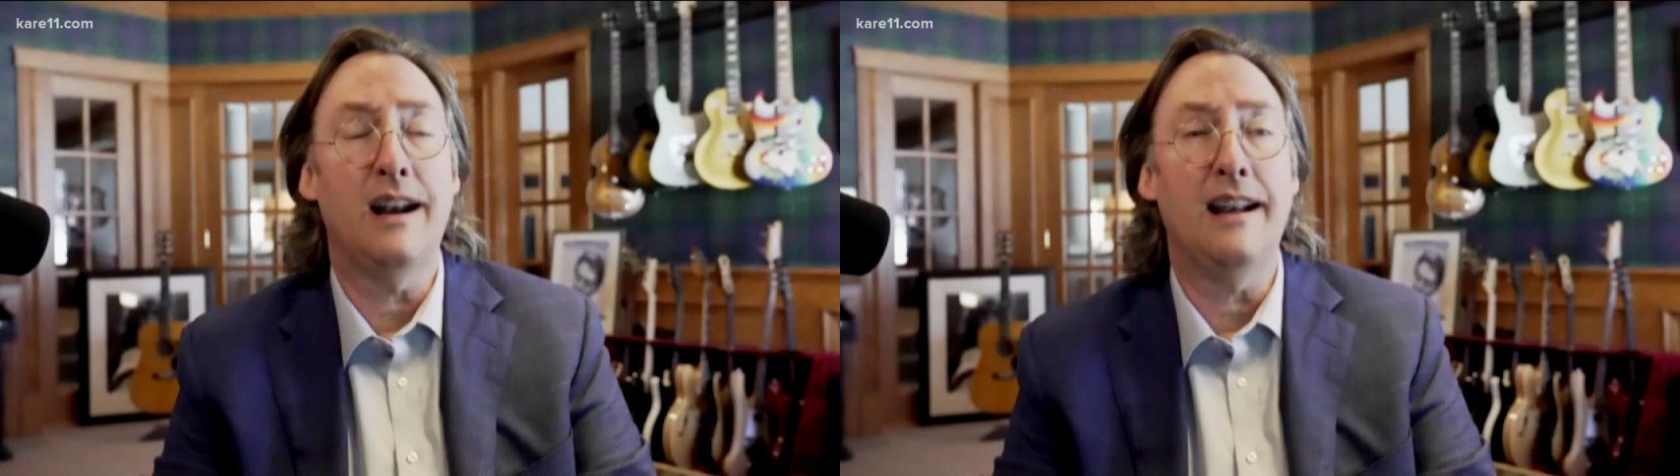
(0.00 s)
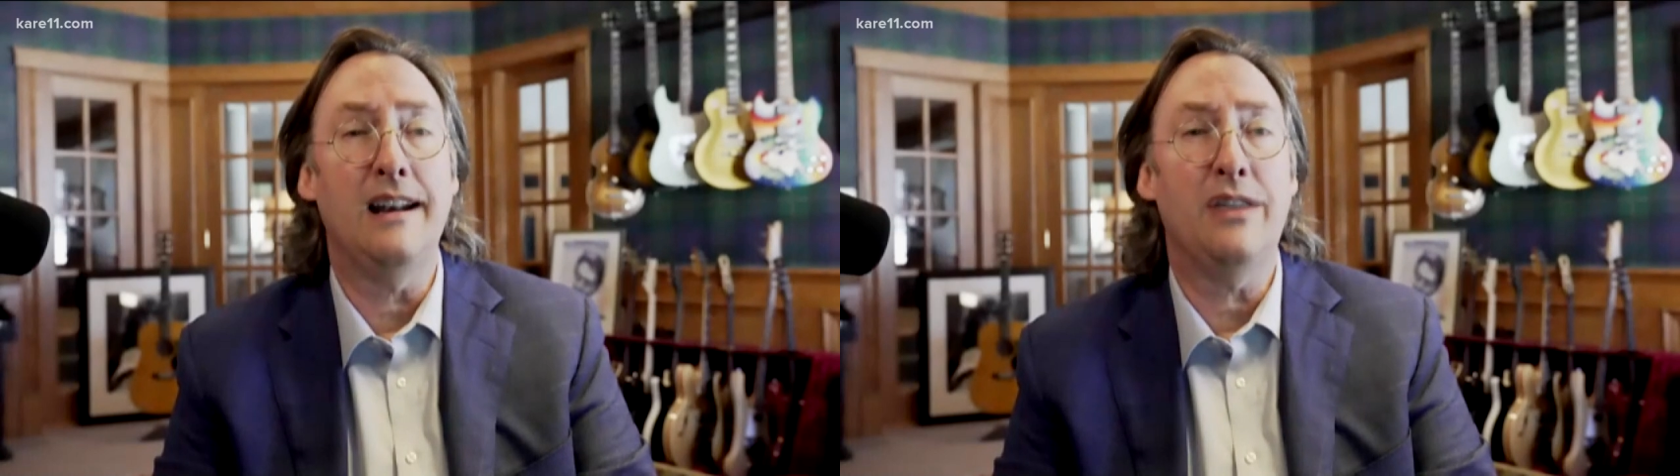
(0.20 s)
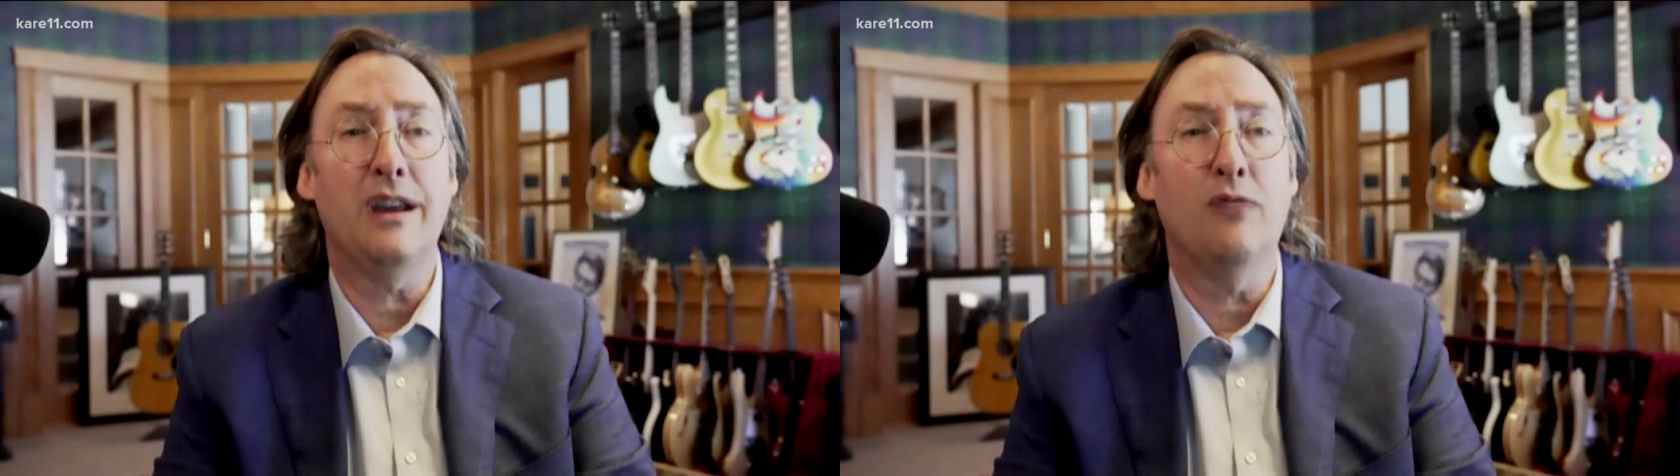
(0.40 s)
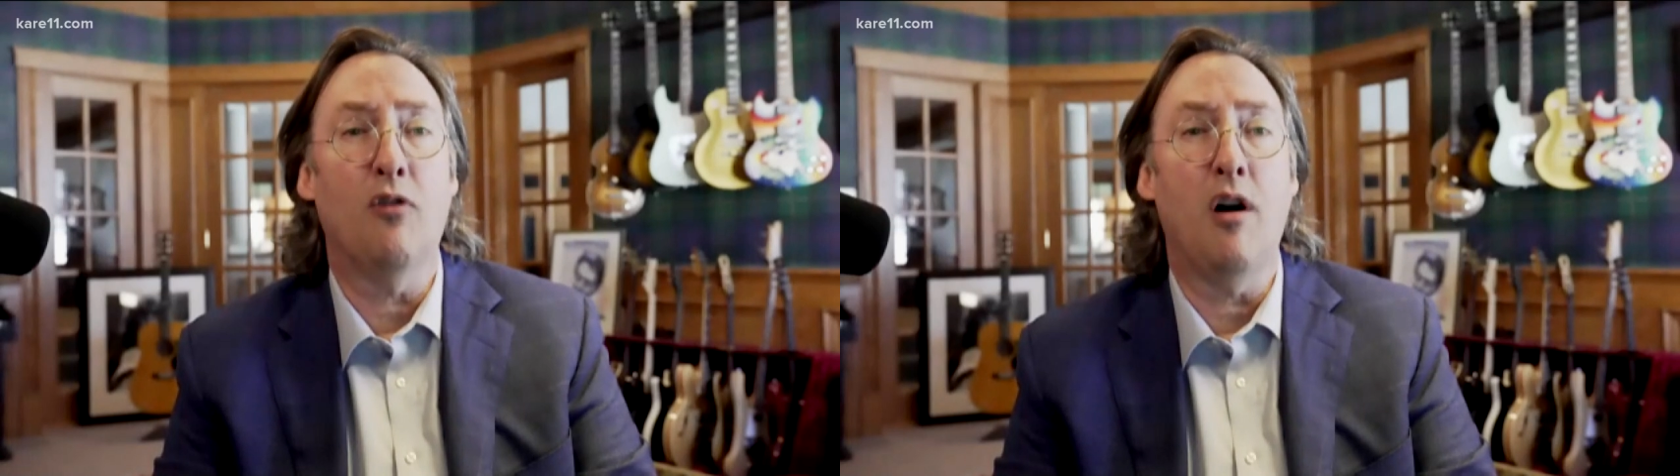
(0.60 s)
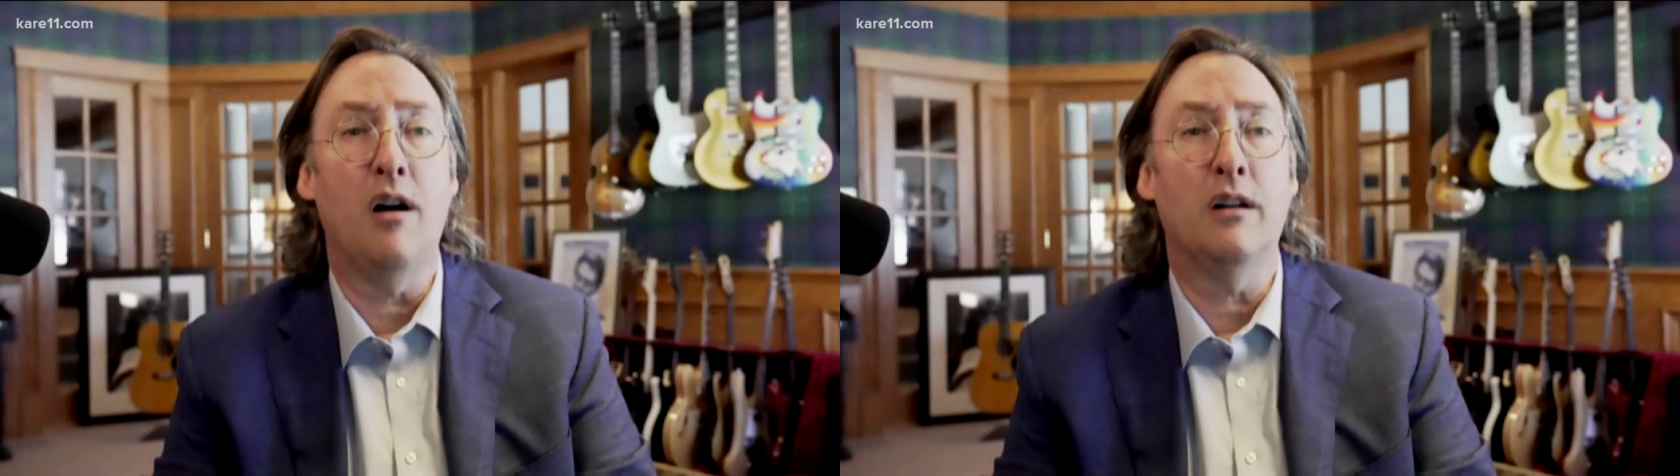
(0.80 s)
anything
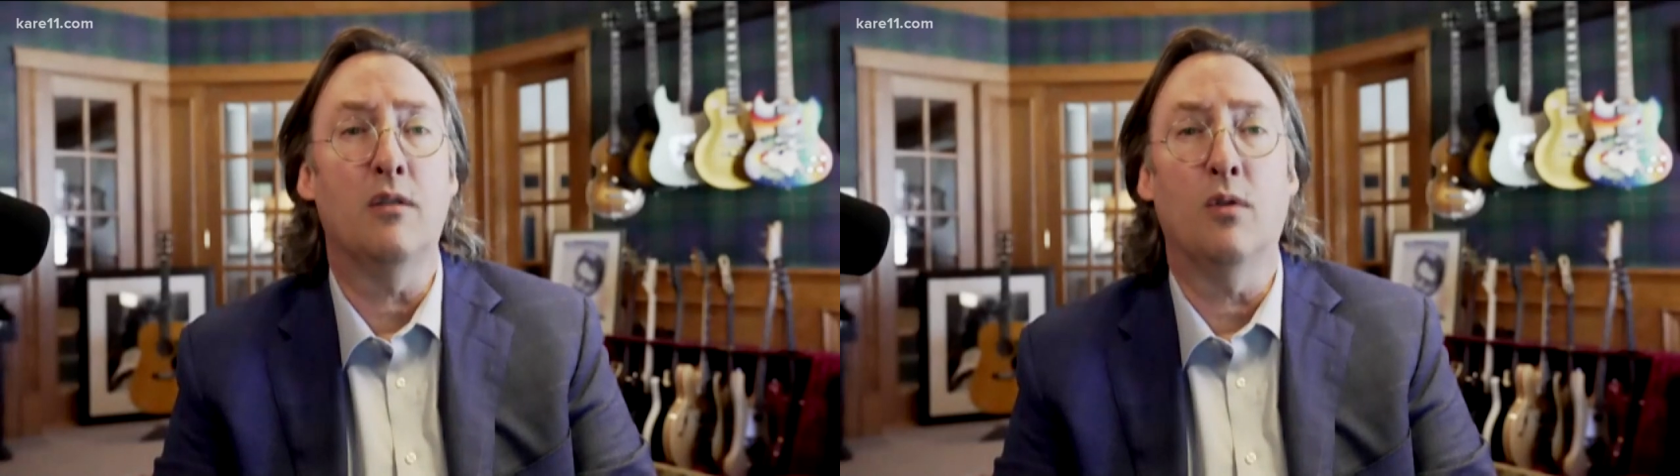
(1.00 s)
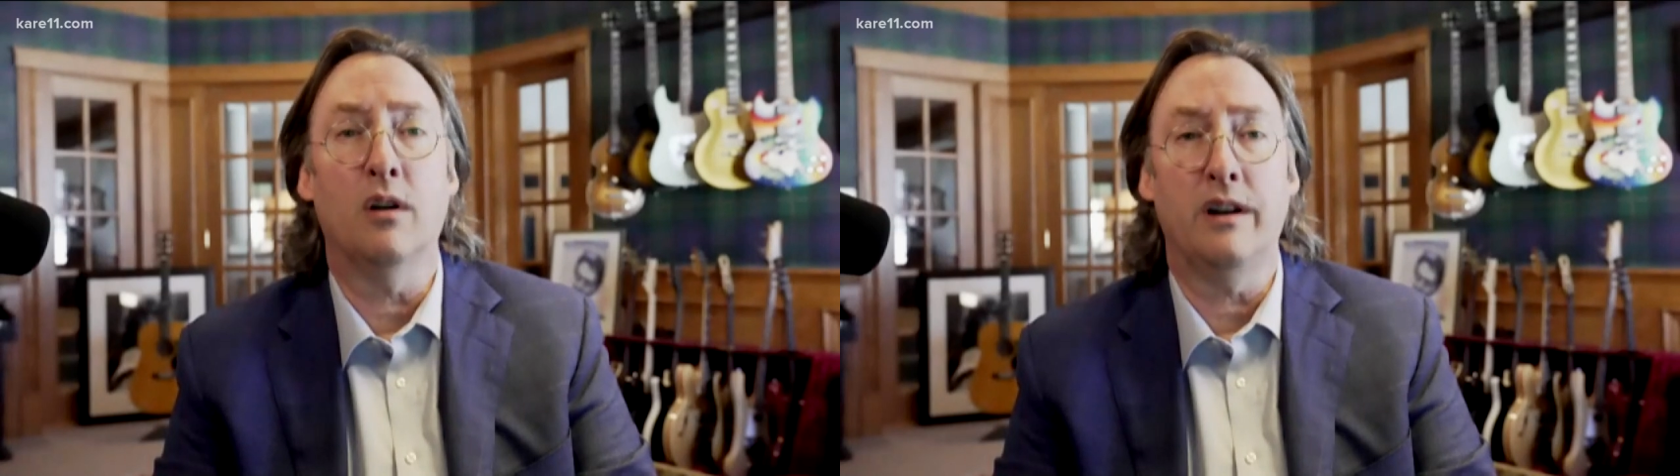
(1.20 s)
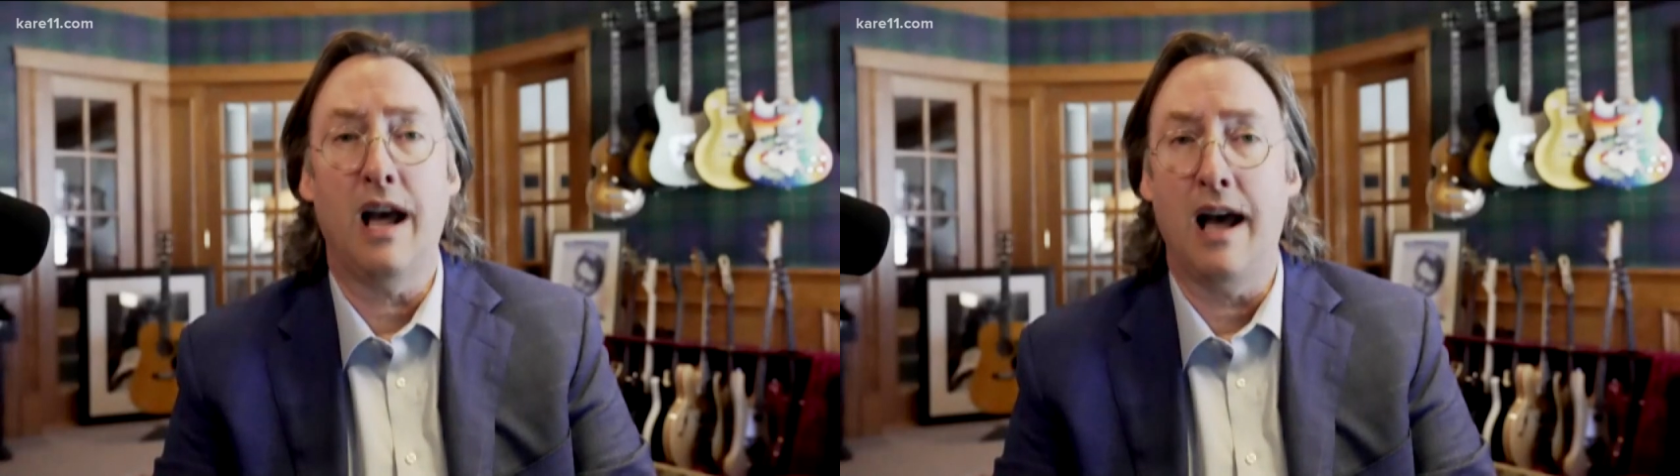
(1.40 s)
wrong or not.